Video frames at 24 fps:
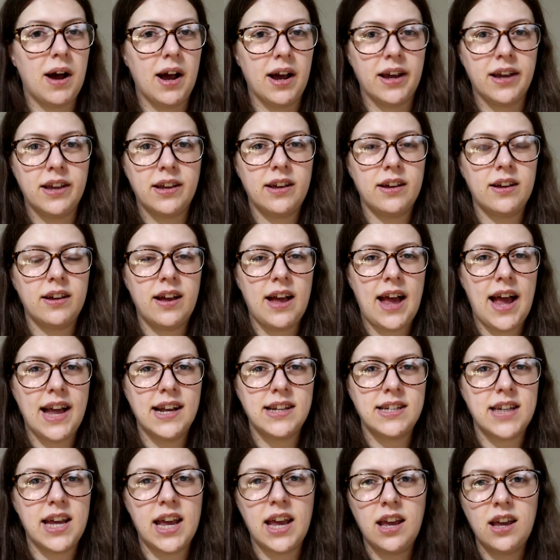by
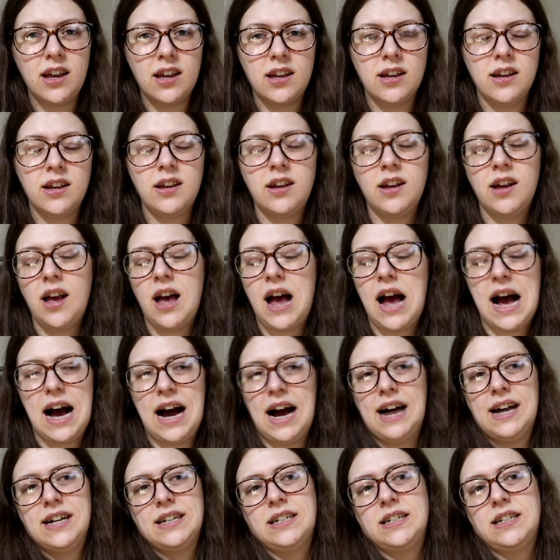80
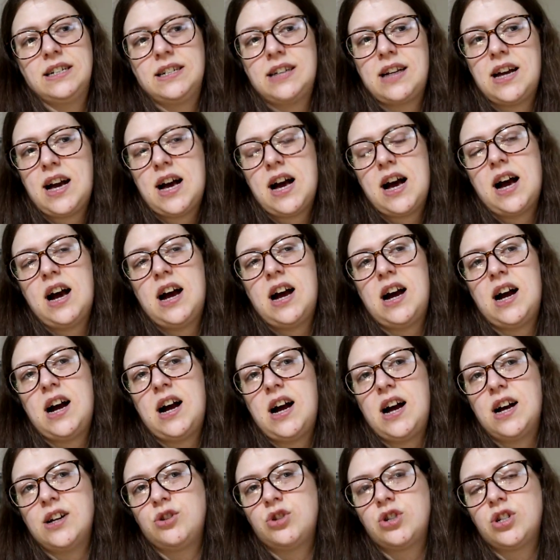and
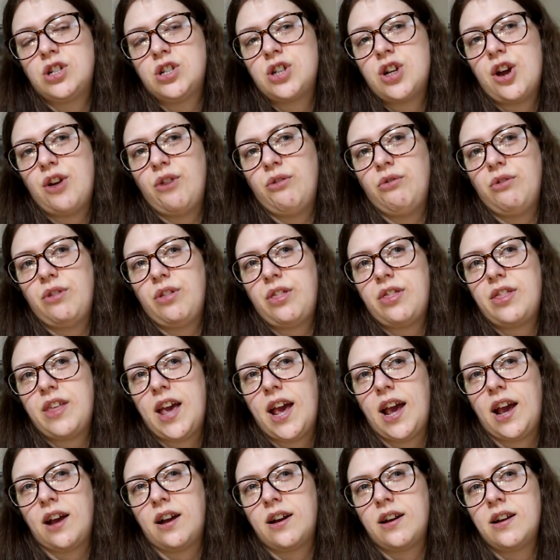I just don't
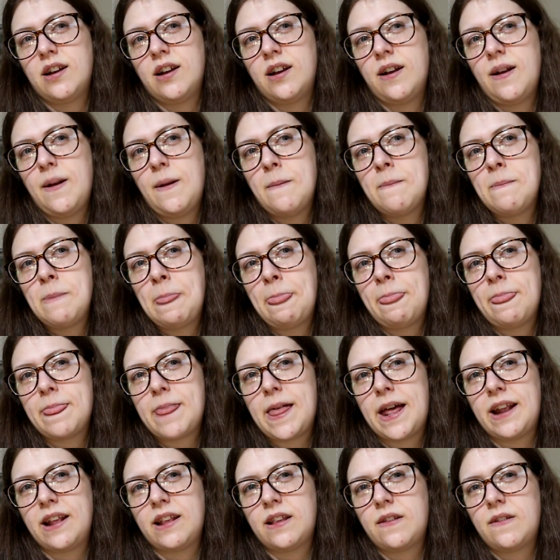think
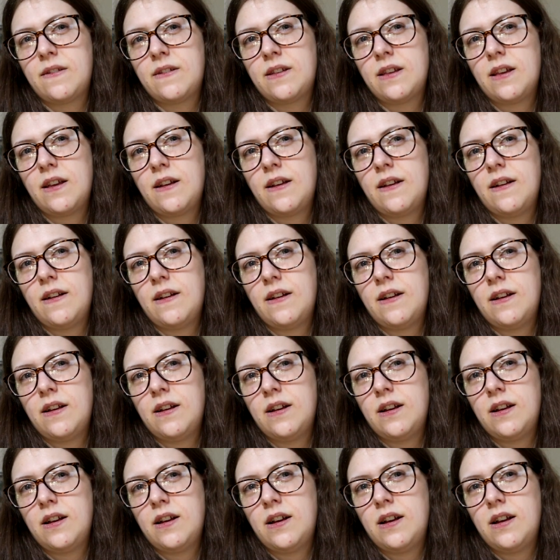that it's
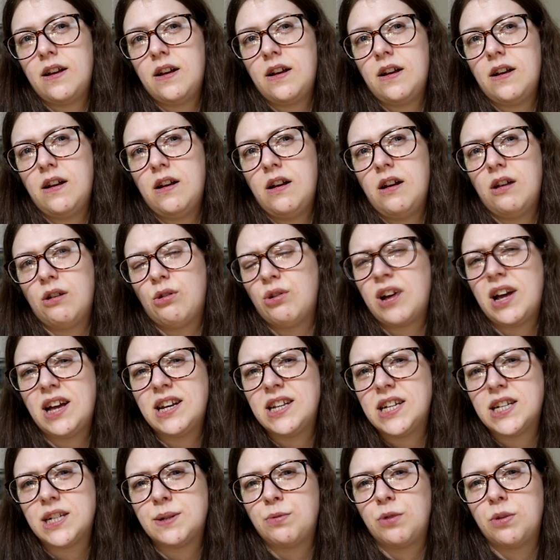a good
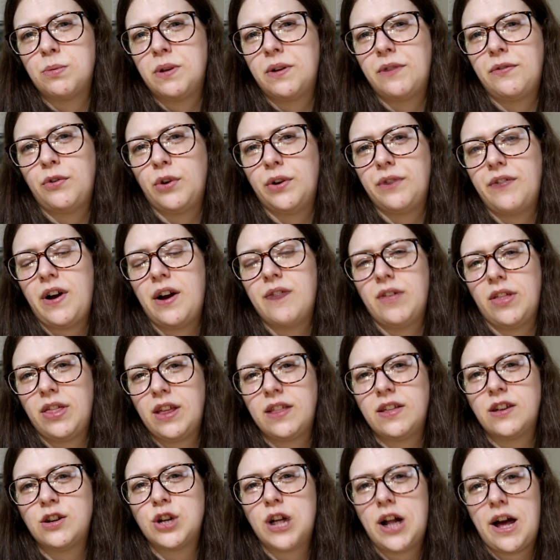idea to put them in a 45. I
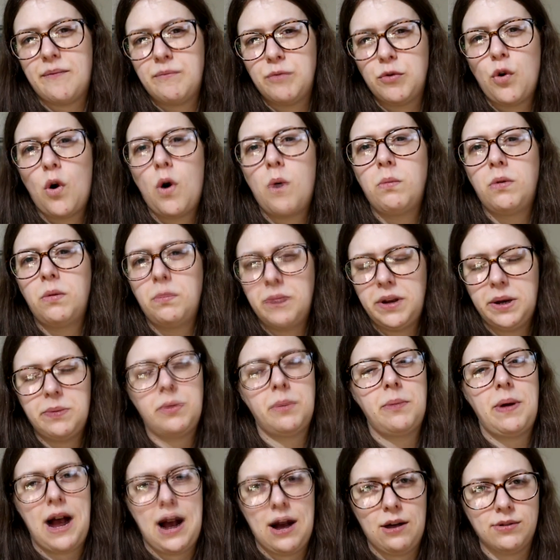think they should have normal
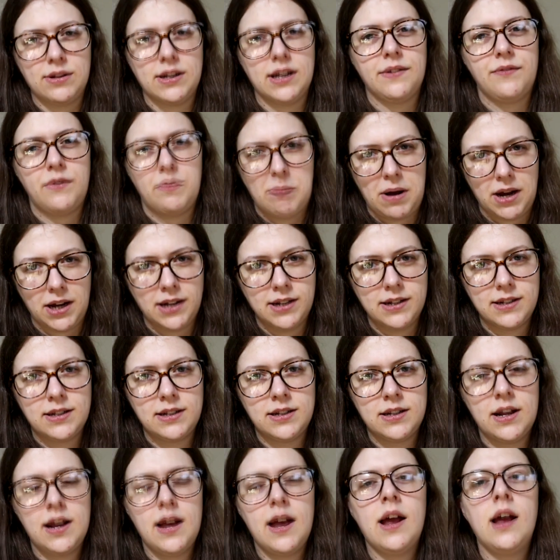minimum housing for mice